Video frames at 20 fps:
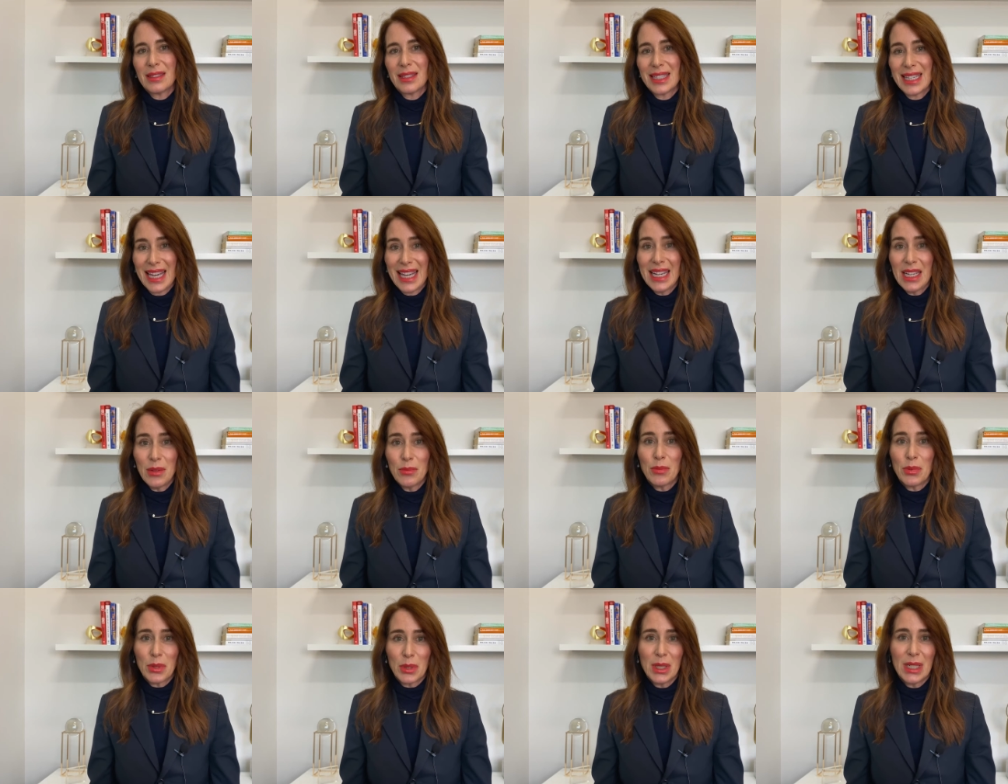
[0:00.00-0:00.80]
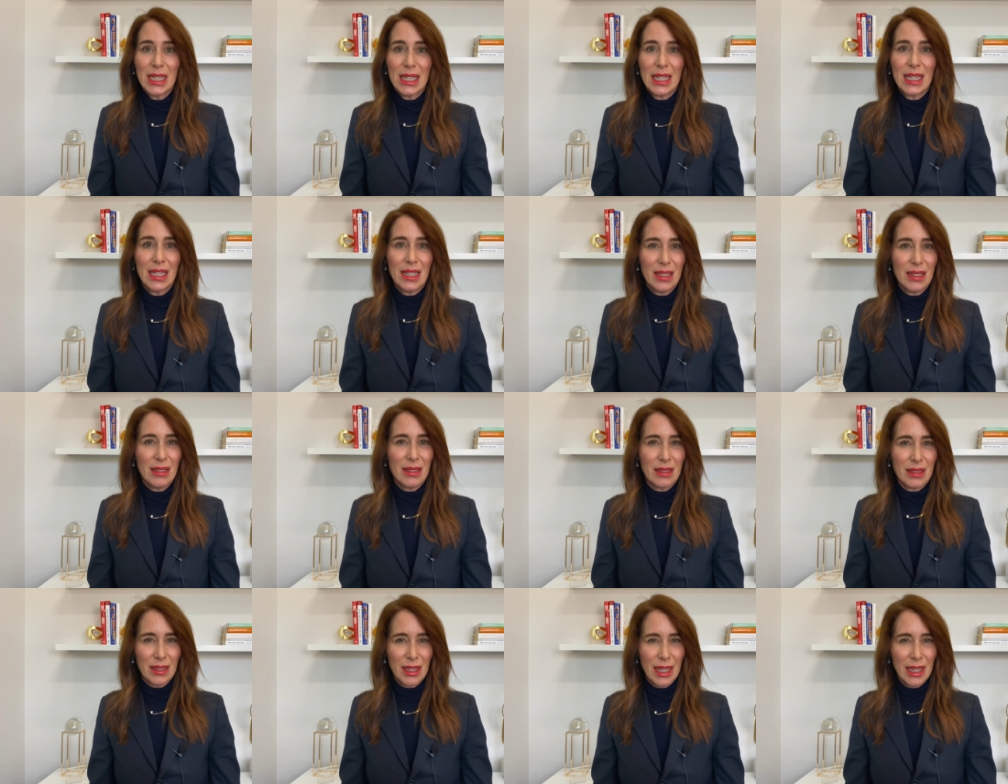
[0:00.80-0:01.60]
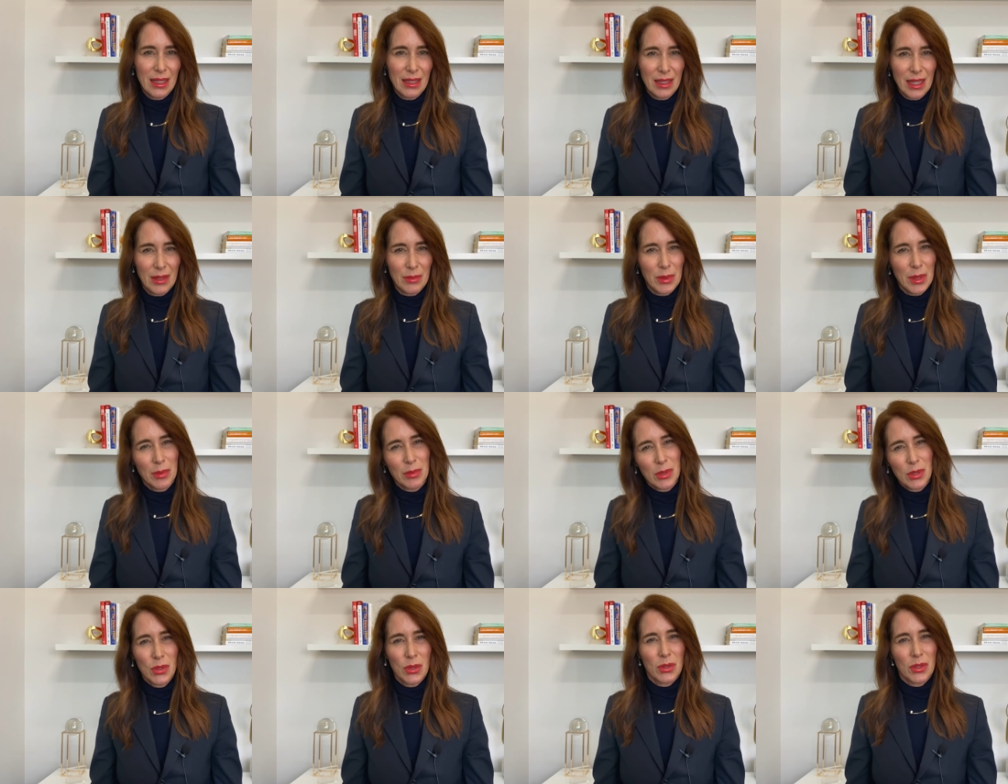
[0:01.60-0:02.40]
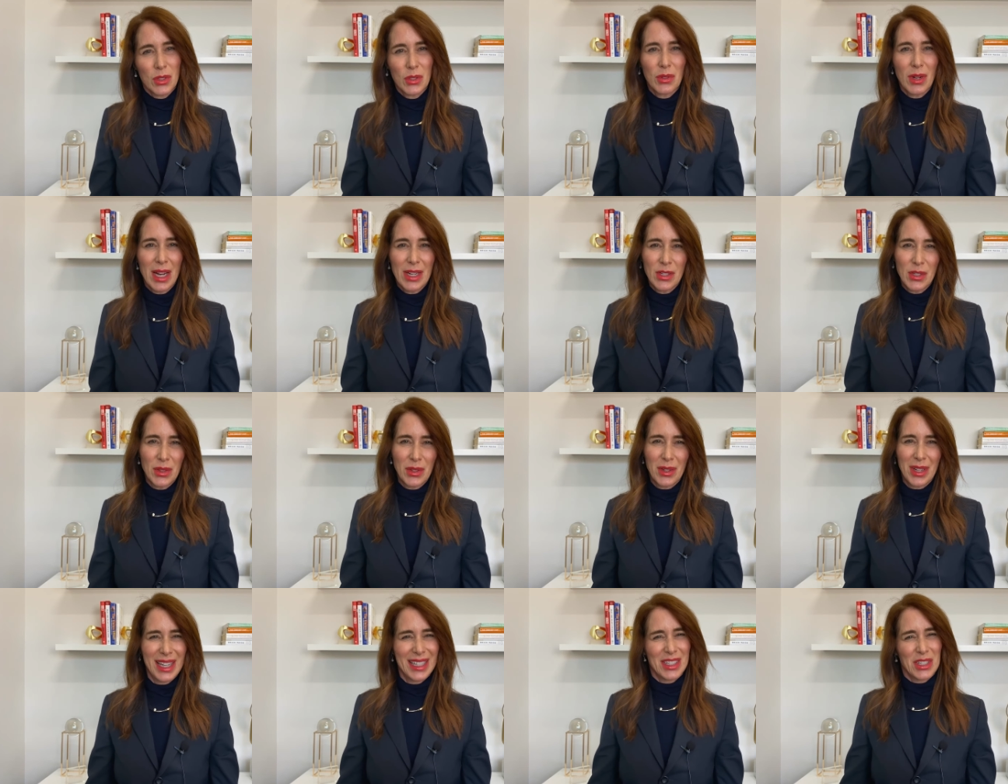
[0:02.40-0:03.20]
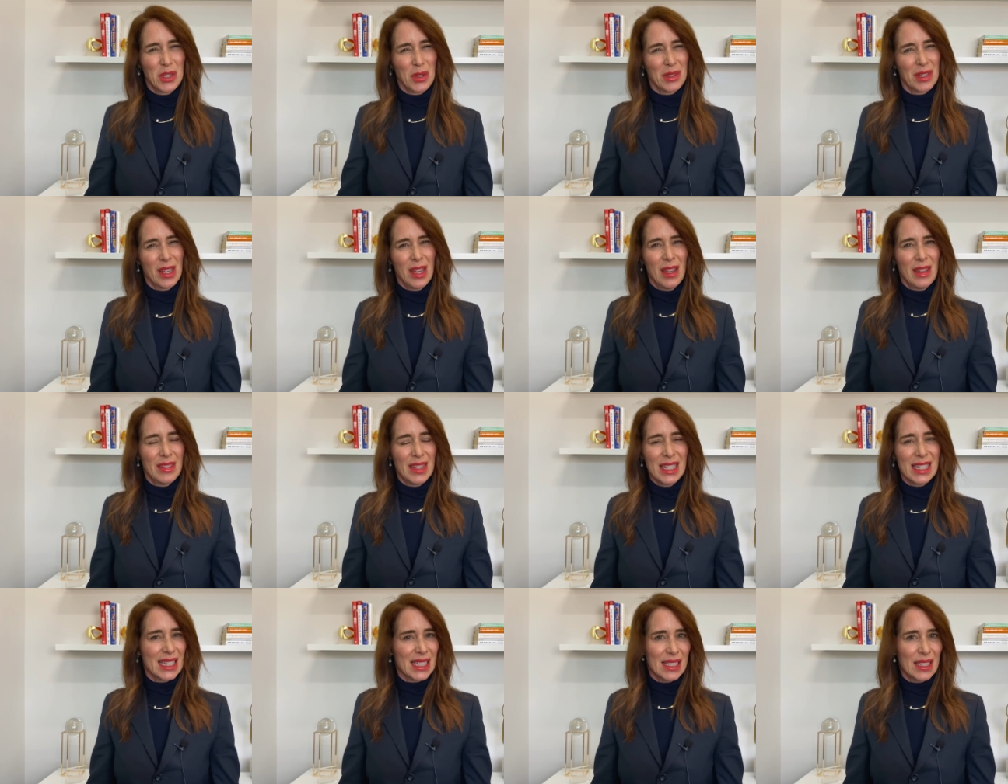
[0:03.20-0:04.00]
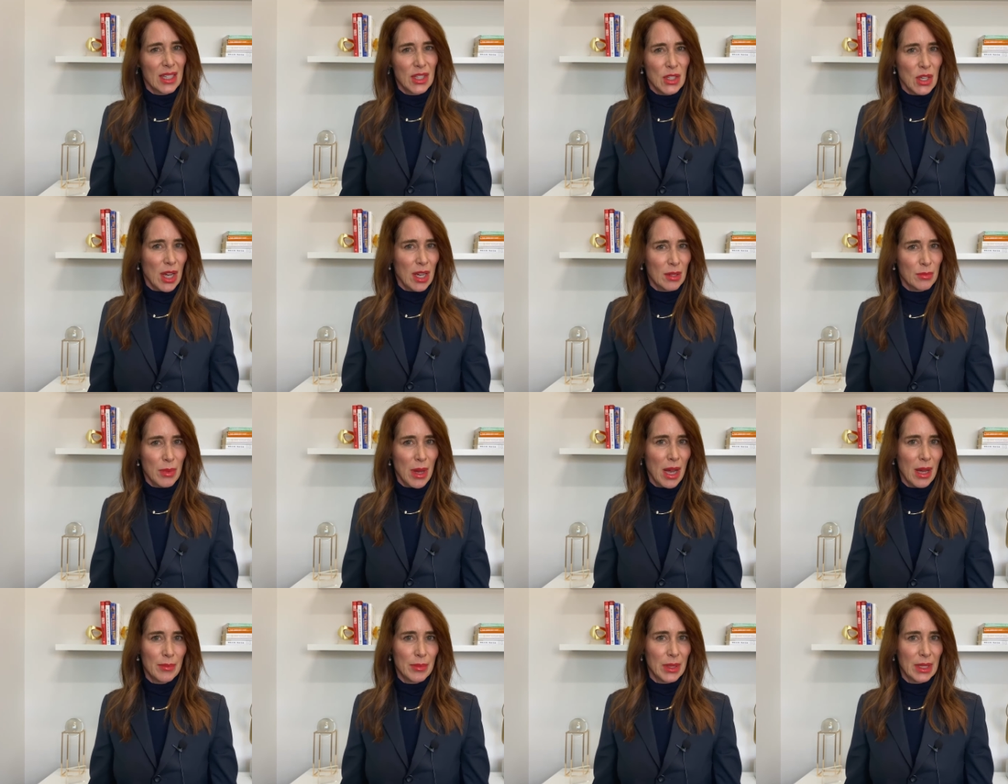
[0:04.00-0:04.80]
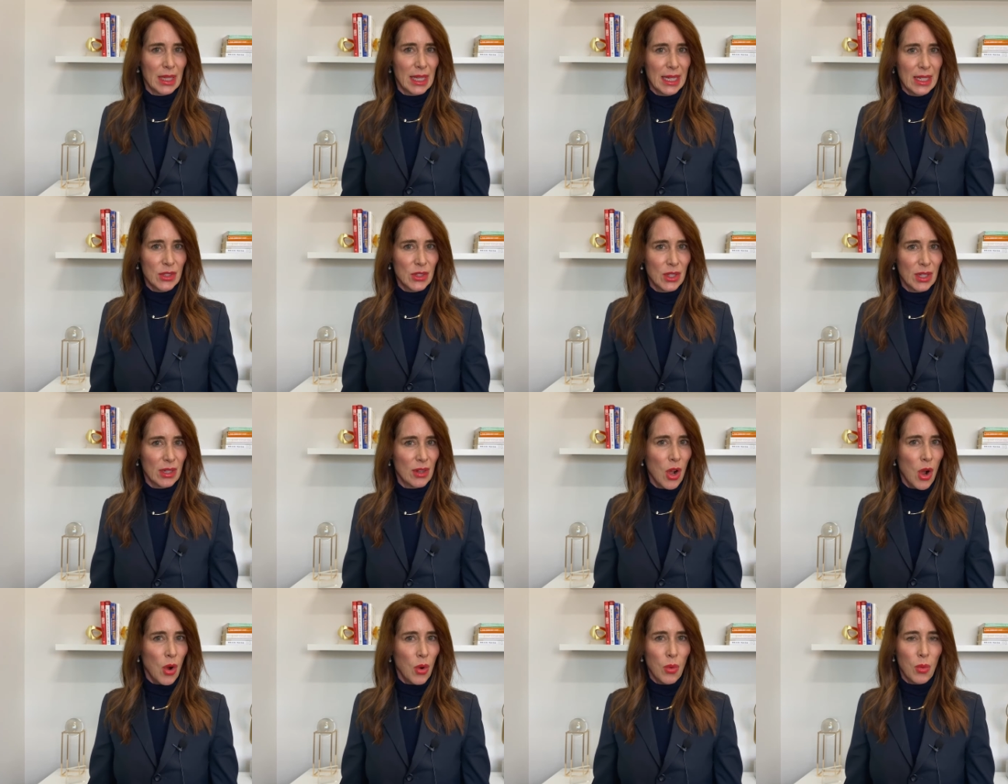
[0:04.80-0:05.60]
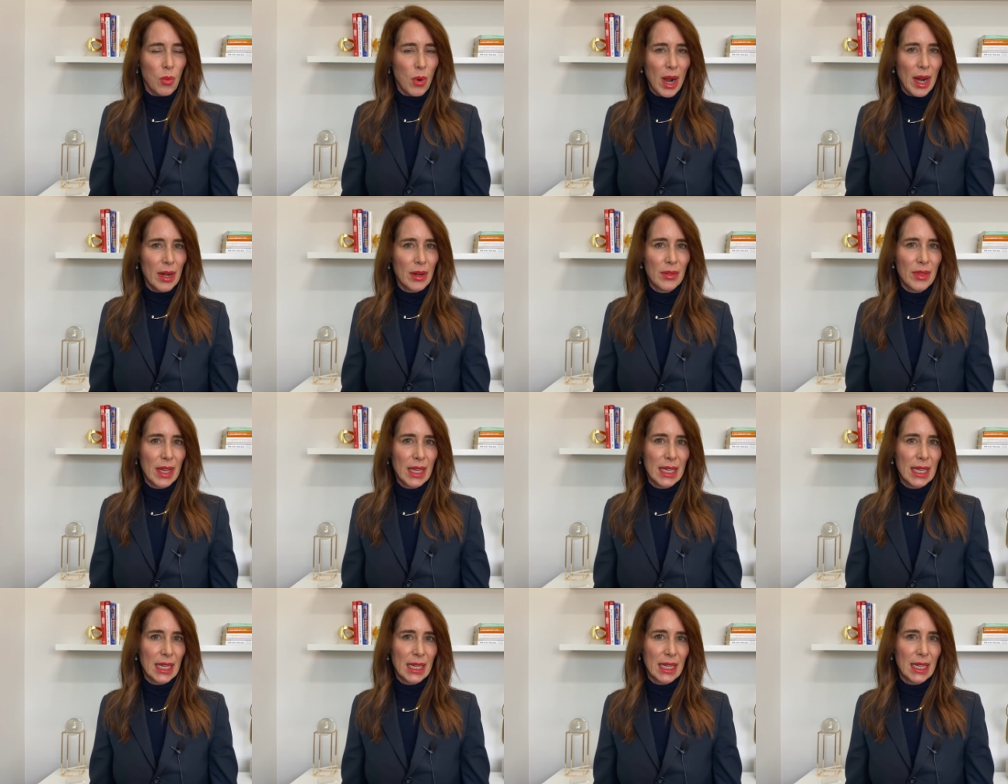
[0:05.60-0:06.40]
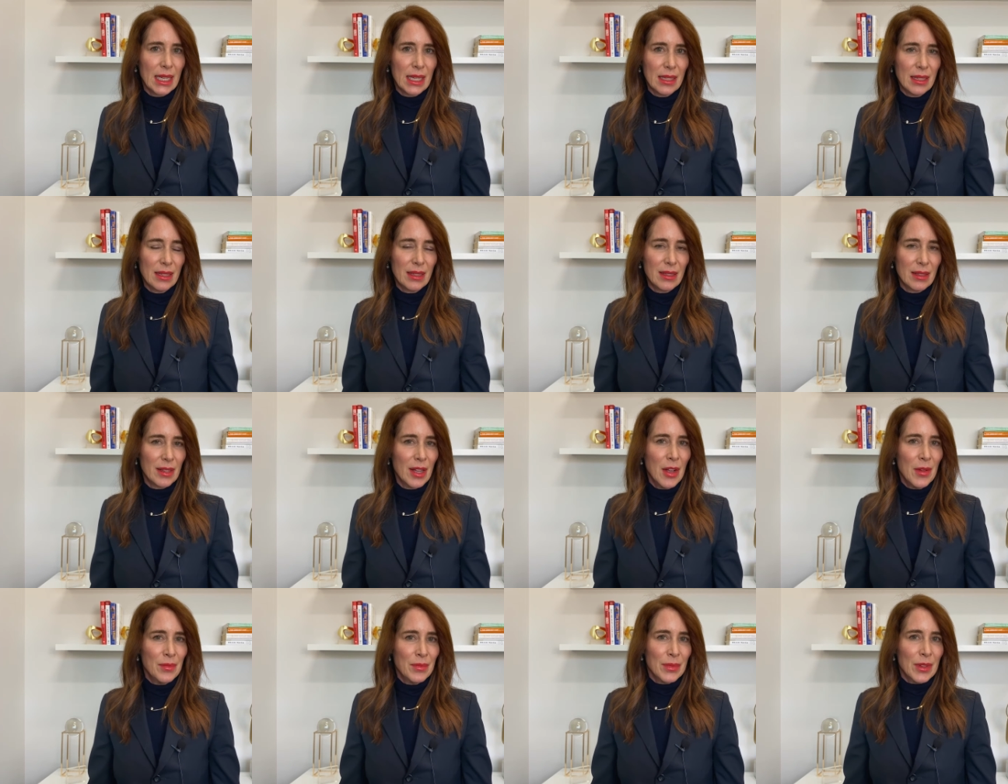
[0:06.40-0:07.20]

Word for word: getting pretty ill, and people are sort of scratching their heads going, this is a young population, why are they getting ill?